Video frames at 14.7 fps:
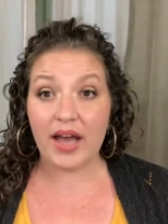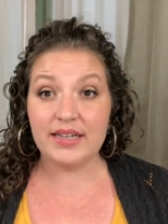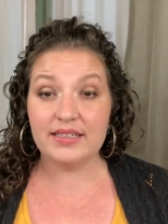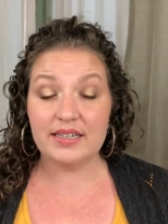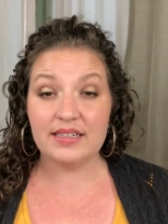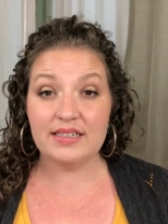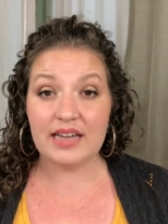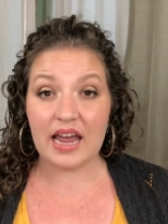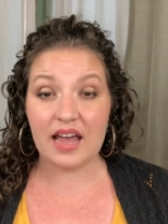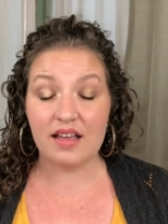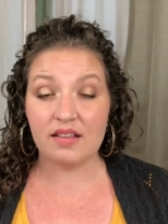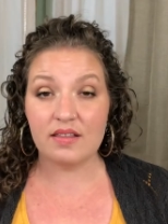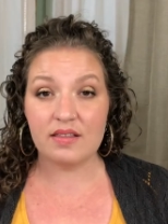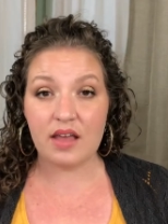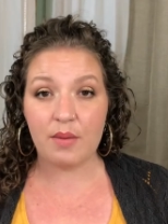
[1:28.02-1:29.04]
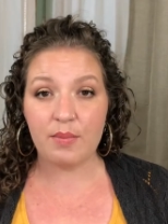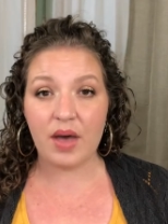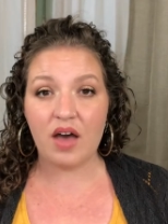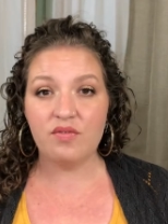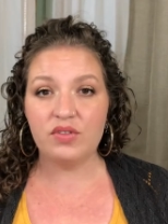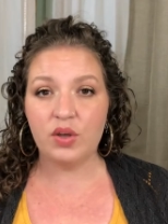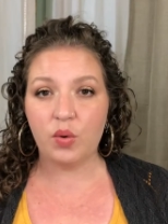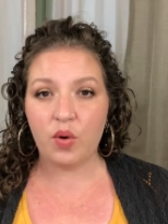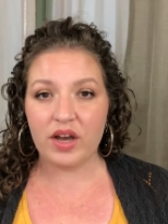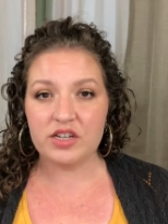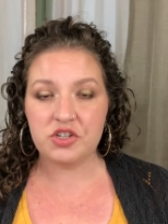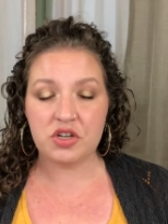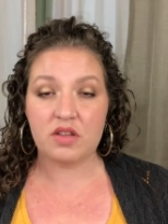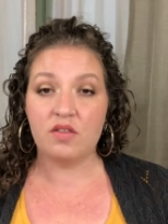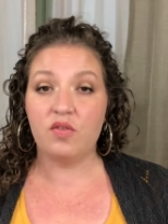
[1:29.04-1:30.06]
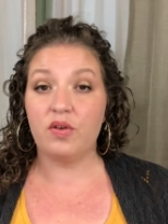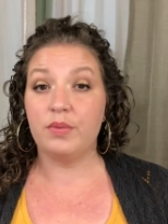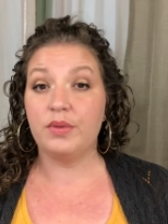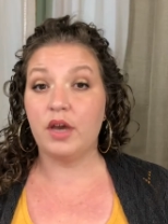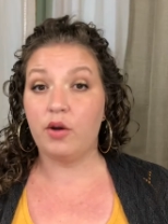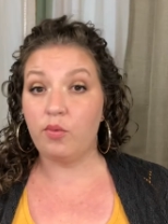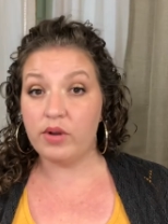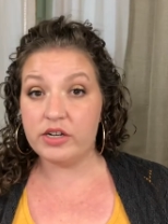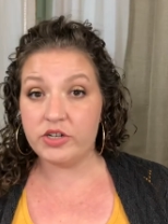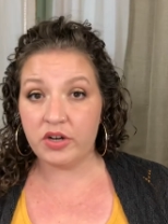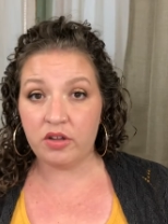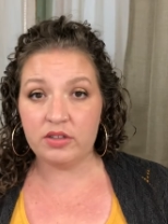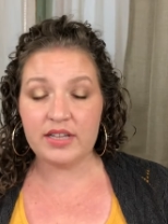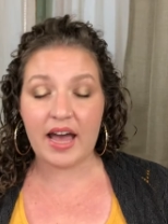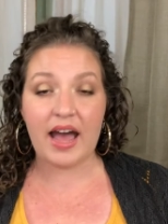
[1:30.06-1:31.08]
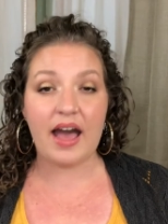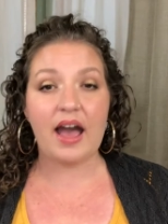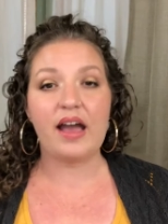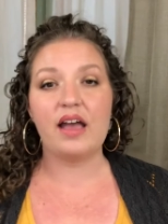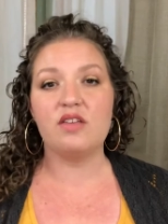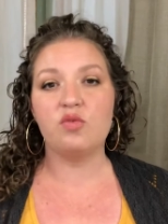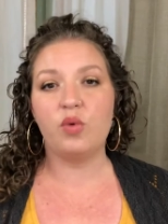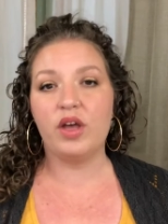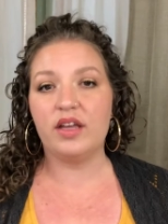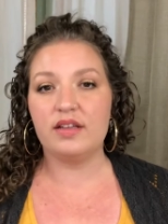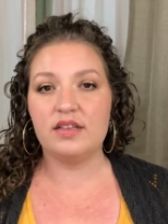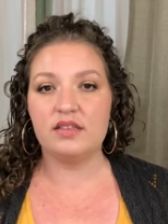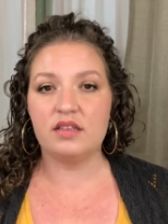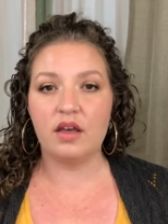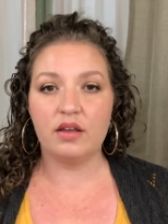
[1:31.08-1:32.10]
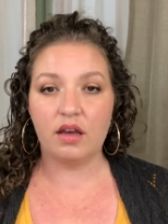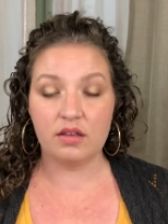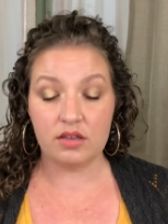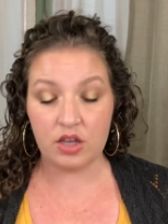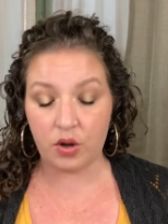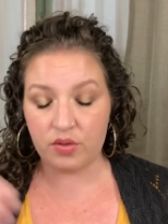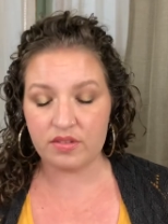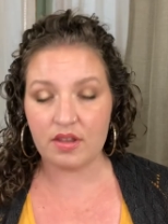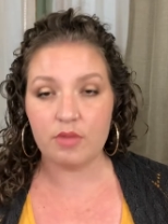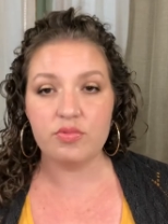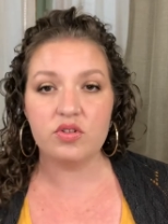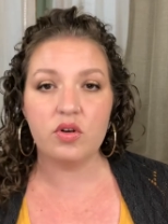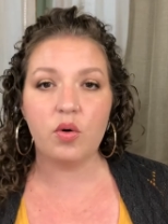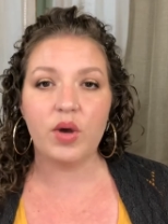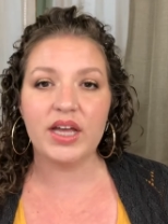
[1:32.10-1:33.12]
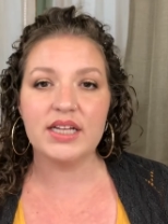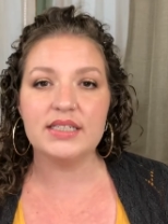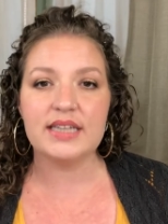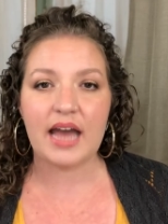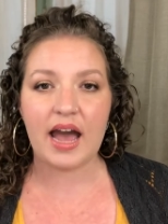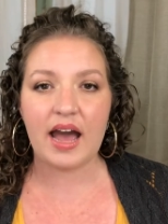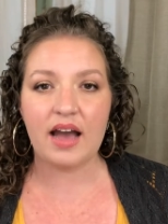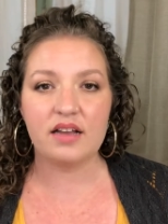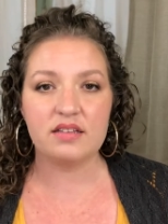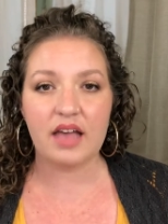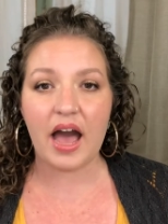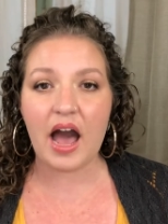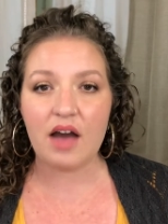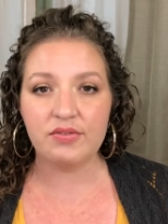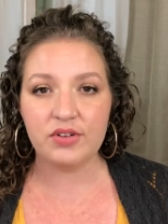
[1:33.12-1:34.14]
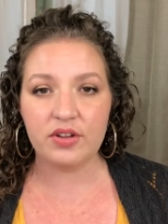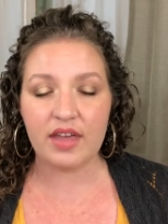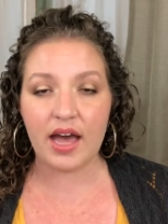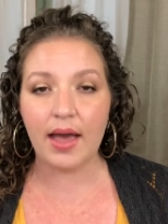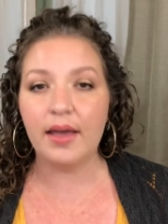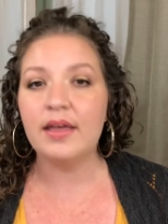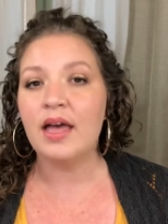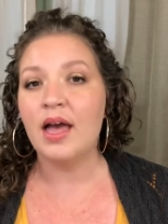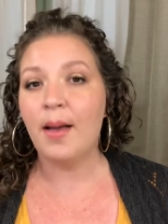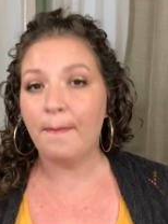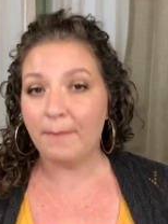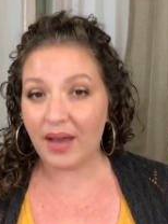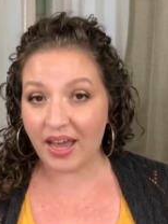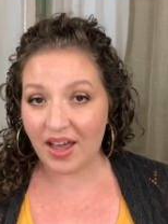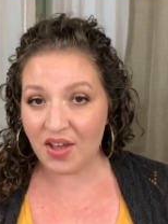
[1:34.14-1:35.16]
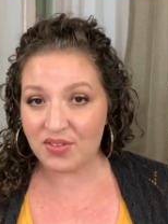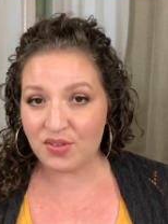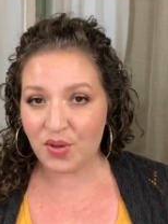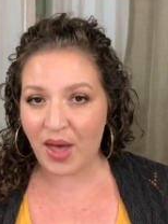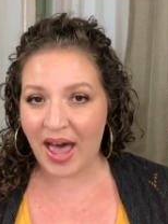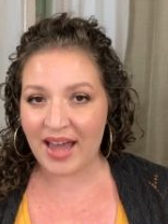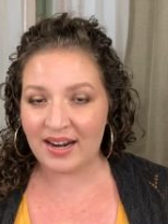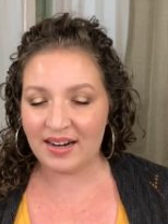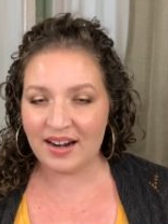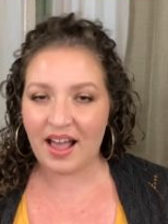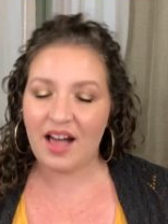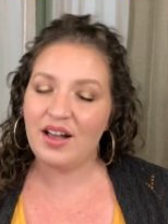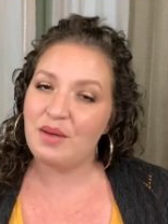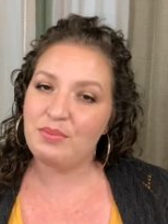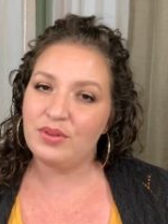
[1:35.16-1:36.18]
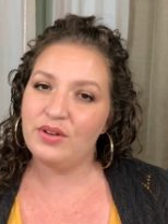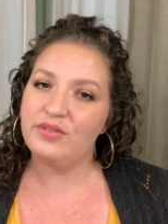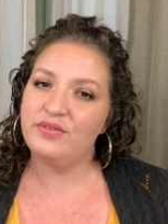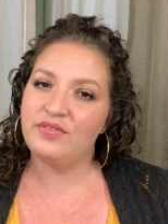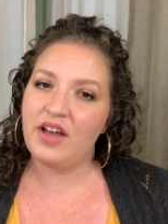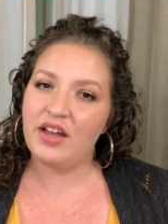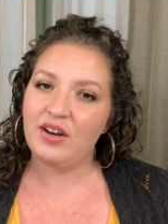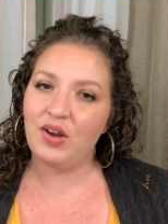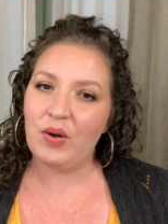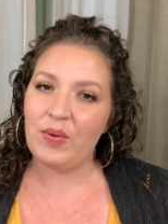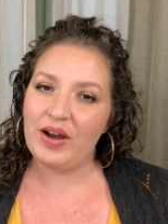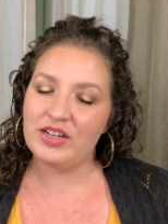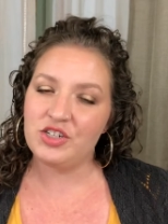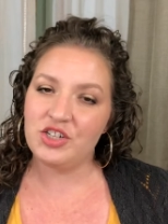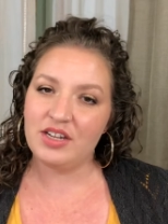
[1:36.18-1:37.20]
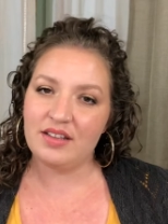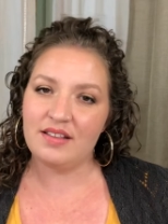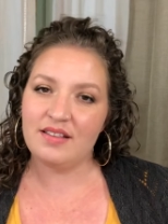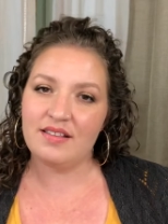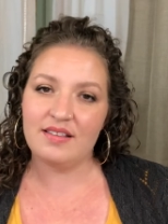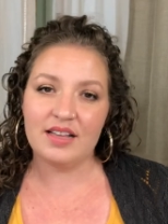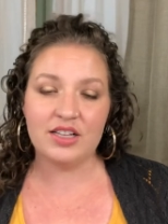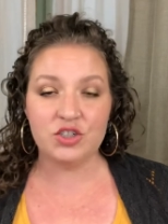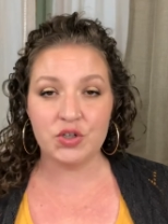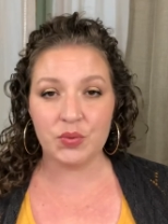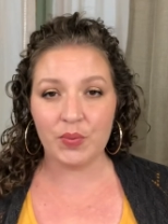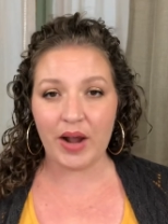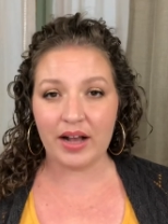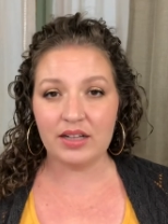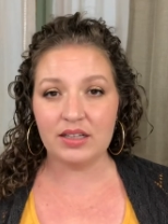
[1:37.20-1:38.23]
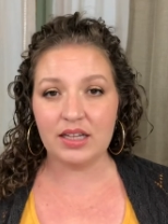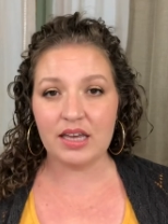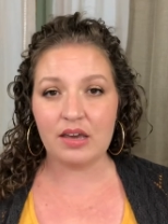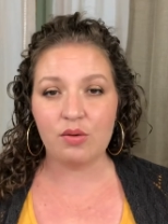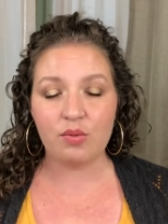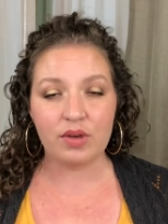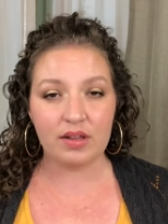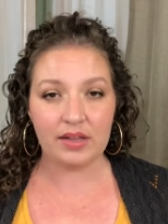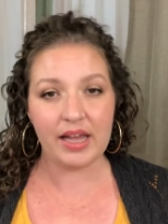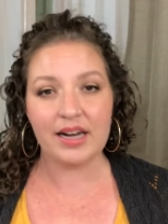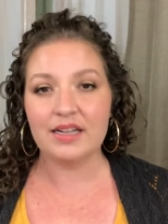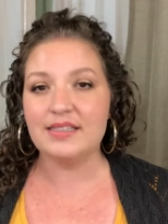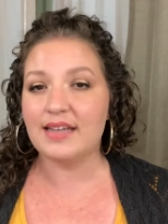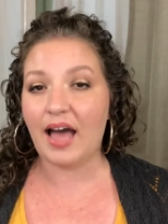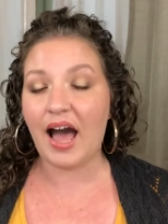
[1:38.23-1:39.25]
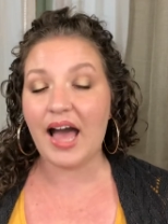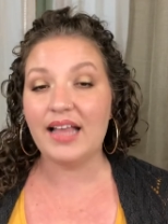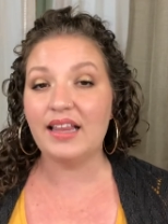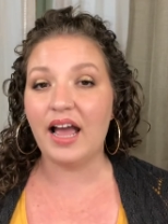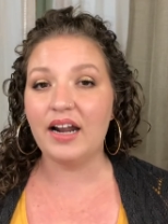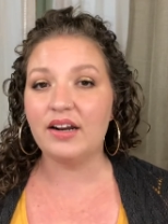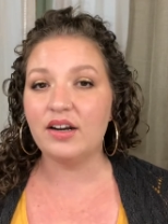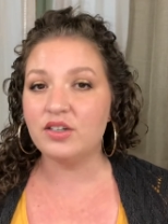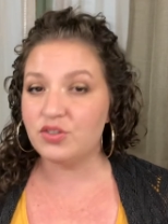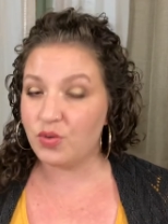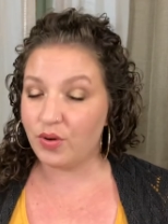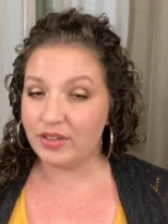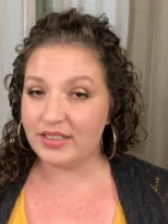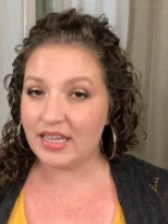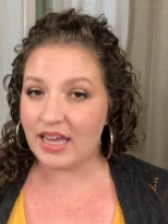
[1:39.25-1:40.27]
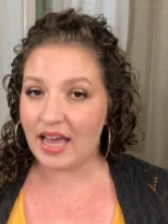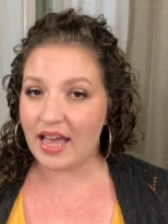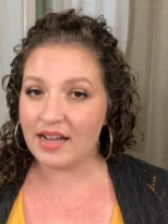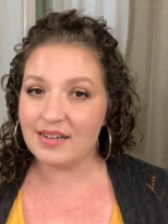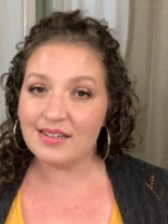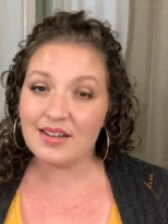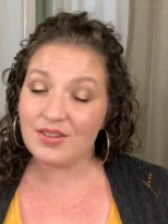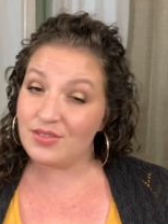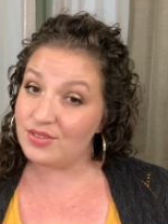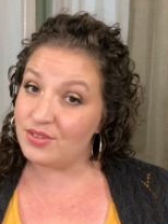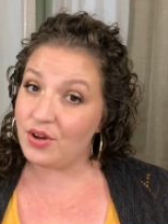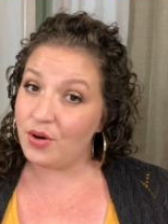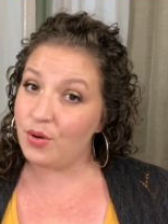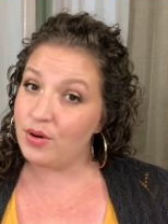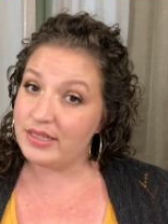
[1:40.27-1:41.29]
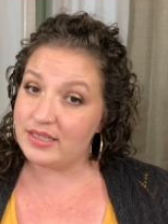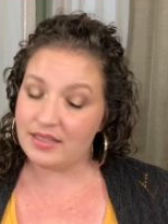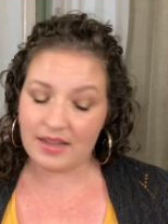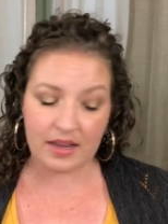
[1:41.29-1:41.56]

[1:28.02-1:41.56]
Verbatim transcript: did take some of the questions from the original tag as well as, you know, subsequent tags after that, but I also added a couple of fun questions directly related to highlighter toward the end, so stay